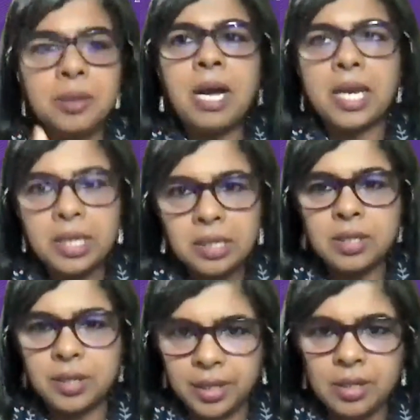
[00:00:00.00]
in my
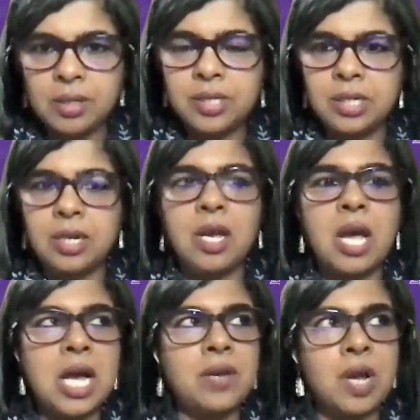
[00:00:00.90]
career, Tina,
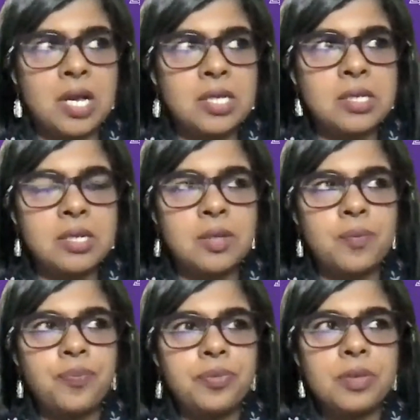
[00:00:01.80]
I've asked
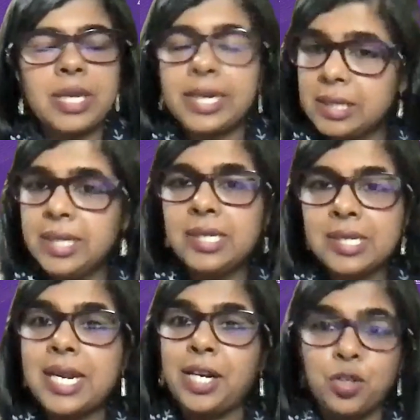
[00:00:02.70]
at
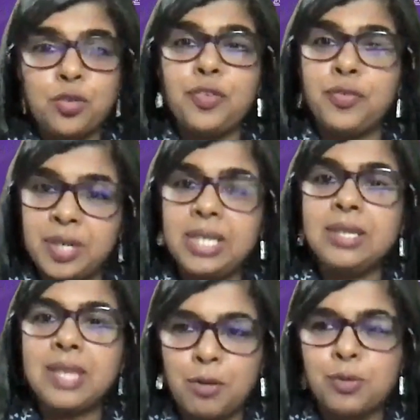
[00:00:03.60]
least 10 to
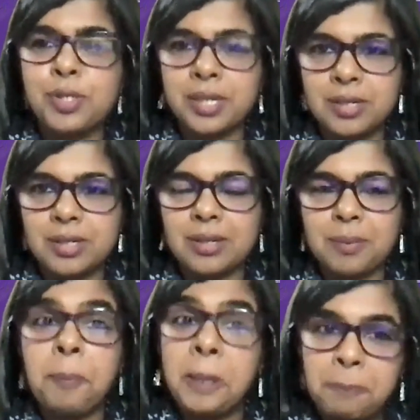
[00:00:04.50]
15,000
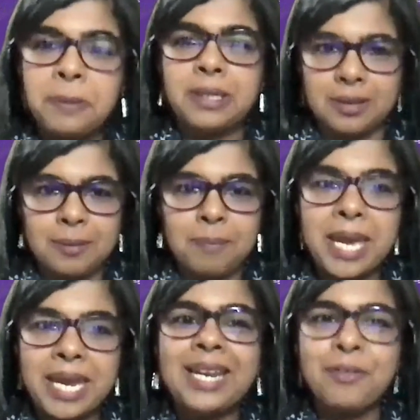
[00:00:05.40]
people,
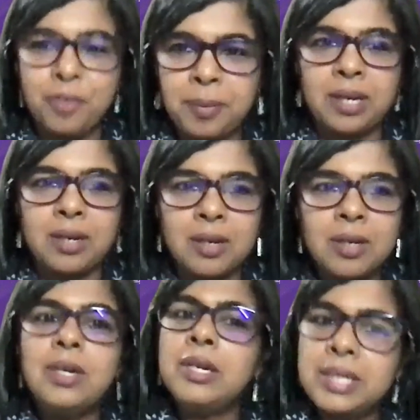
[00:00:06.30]
men and women.
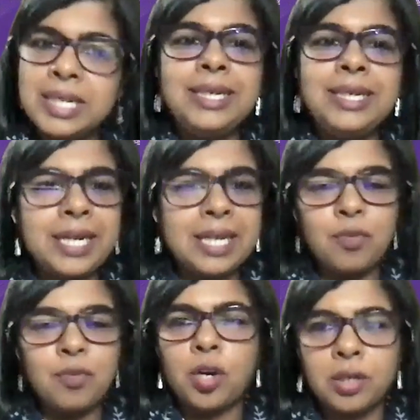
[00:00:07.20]
Till date,
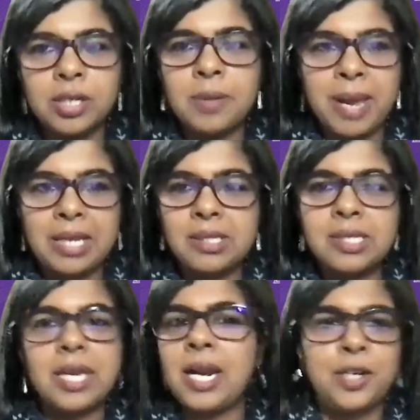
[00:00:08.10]
I've not heard a man
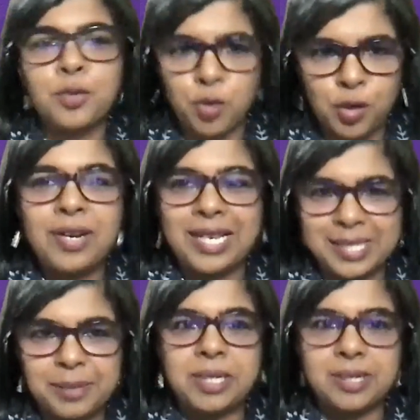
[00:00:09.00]
saying, I don't want
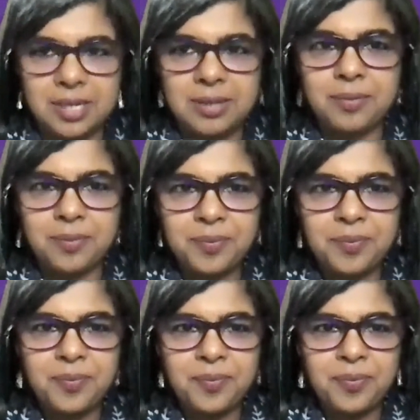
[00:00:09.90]
flexibility,
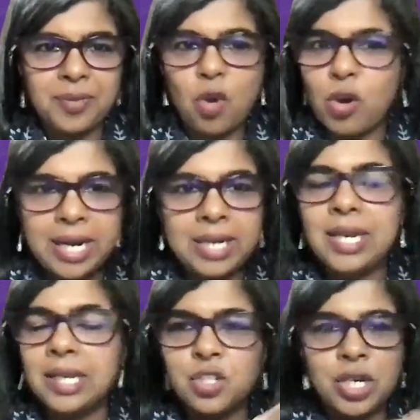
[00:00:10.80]
or any
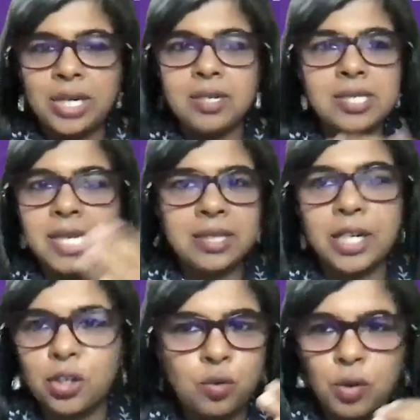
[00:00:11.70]
other gender saying
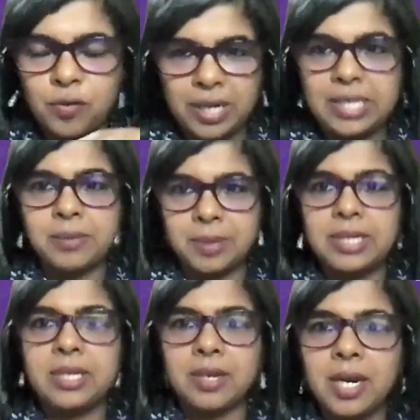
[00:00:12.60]
they don't want
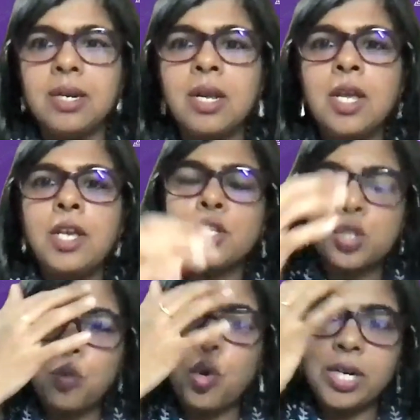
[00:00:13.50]
flexibility, right?
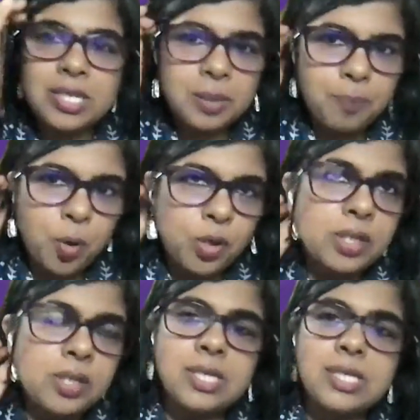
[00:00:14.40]
So, what is
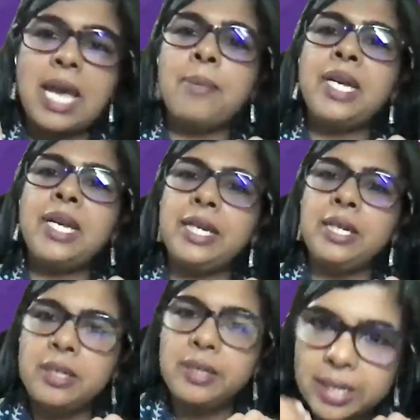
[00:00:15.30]
important is, am I
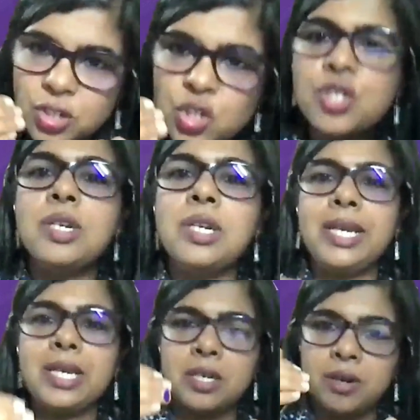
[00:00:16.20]

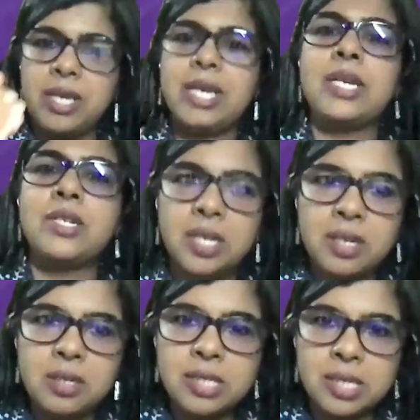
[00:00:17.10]
intentionally
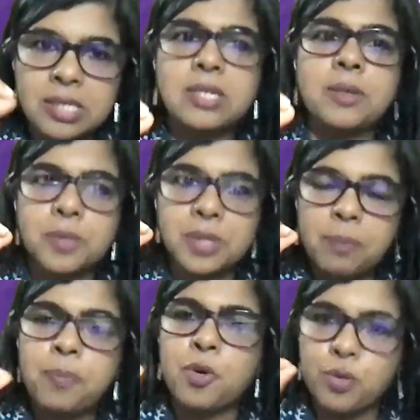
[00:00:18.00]
creating systems
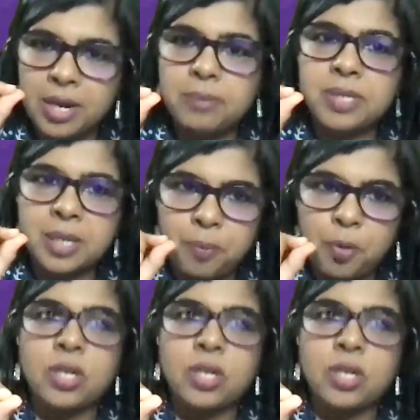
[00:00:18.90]
and programs and